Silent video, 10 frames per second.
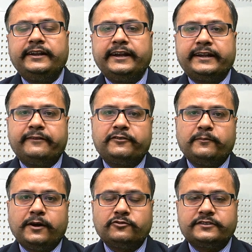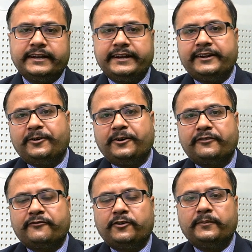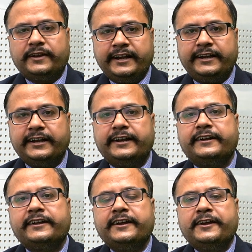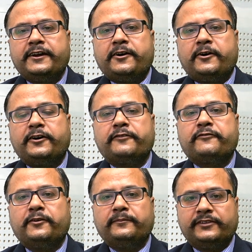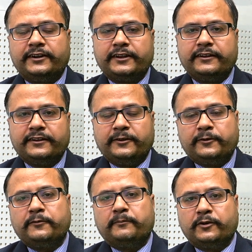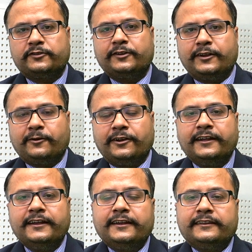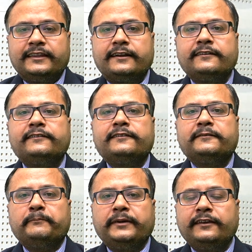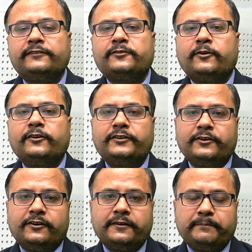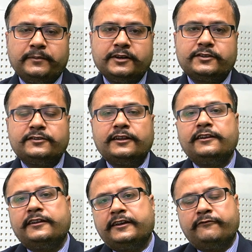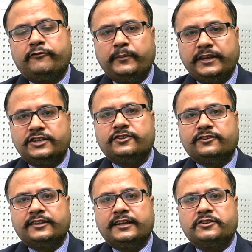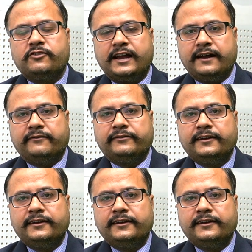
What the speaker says: data from outside or from internet or from certain books and all. That is based on your personal information that you have.